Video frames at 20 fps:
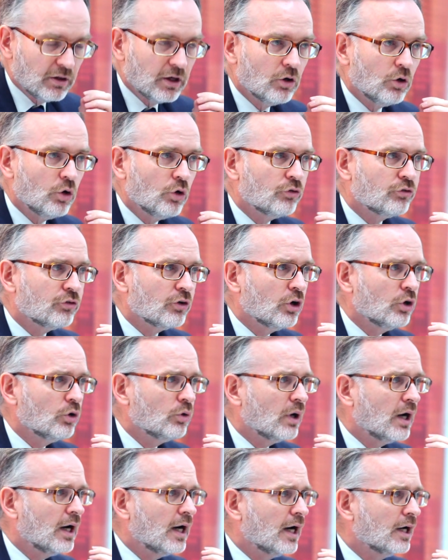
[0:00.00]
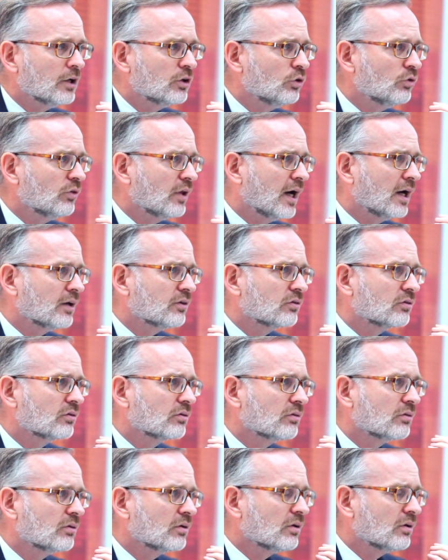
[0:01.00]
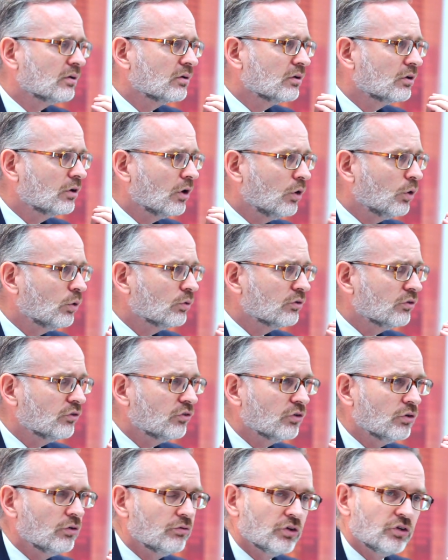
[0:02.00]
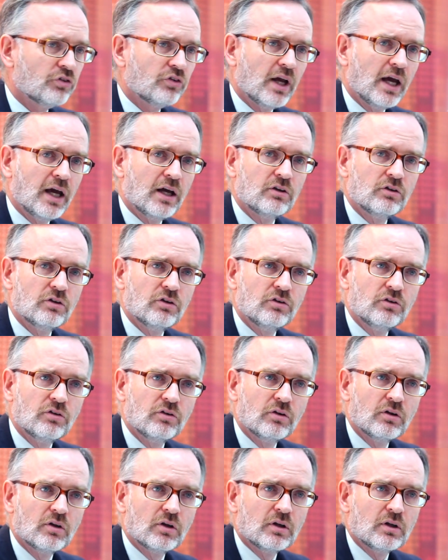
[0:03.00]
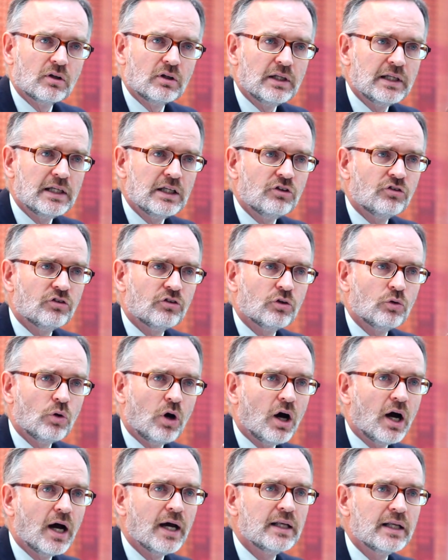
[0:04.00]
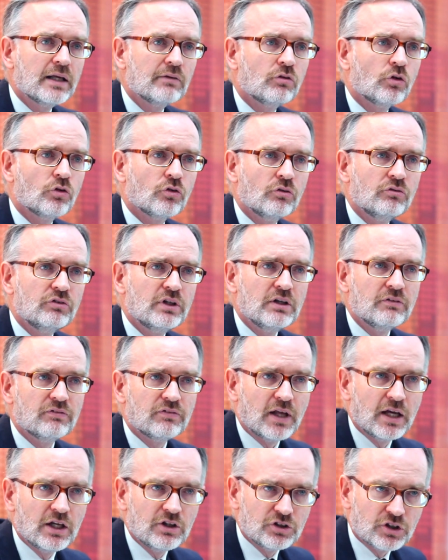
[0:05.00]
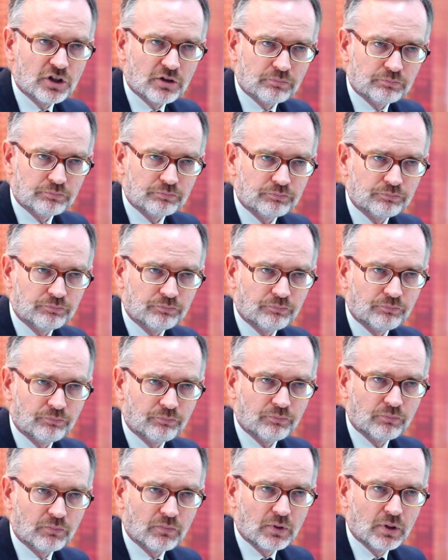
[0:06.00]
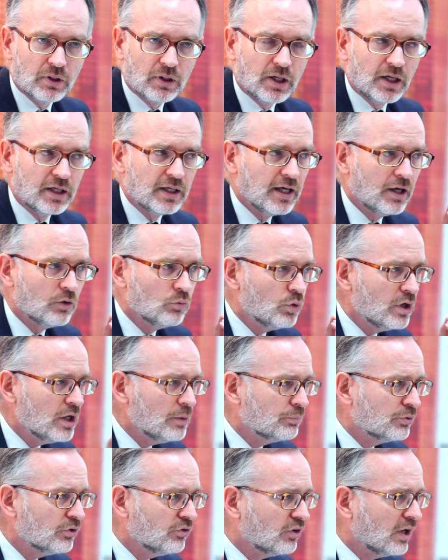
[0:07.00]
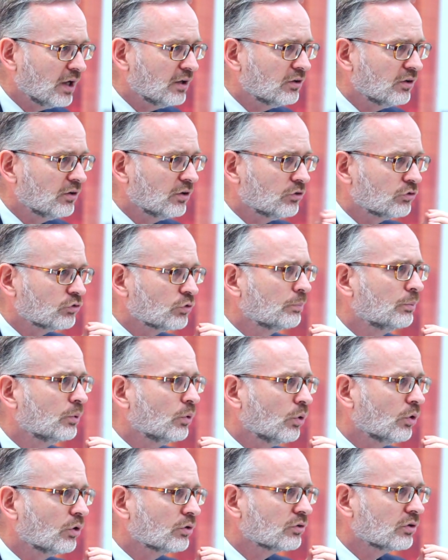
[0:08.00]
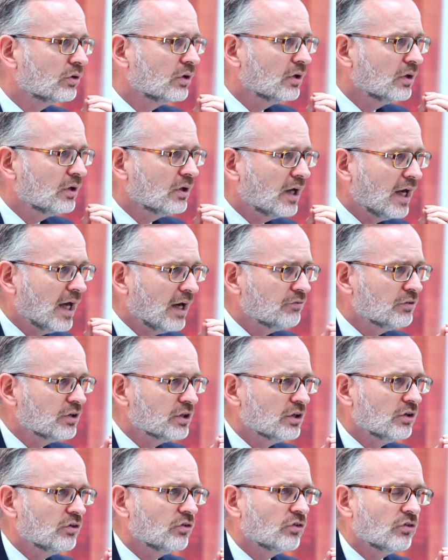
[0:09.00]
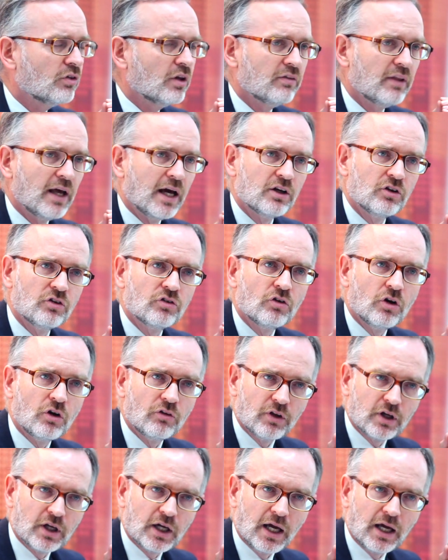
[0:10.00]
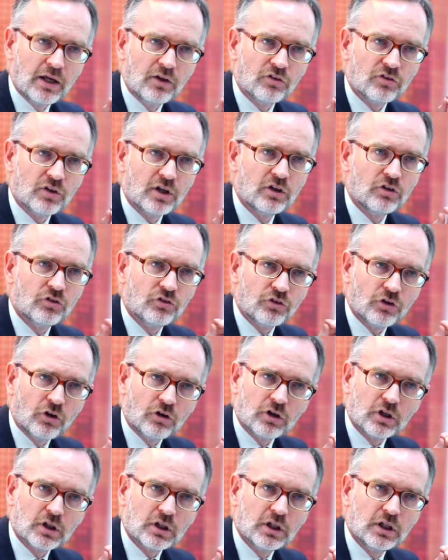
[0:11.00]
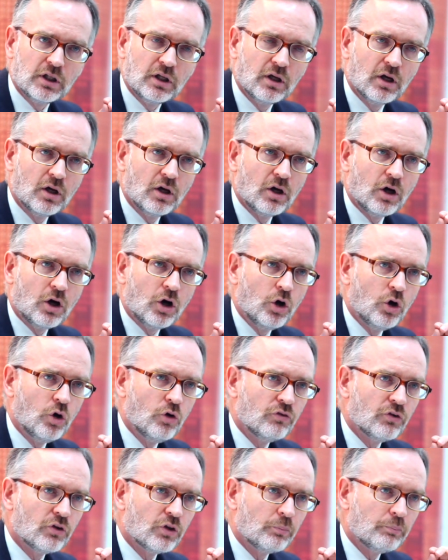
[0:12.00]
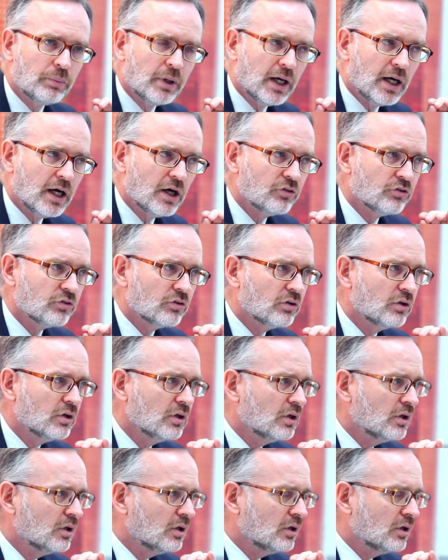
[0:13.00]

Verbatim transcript: They also argue that gold and silver standard leads to high levels of deflation. Again, we present in this report evidence that that is not the case. And historically, over the past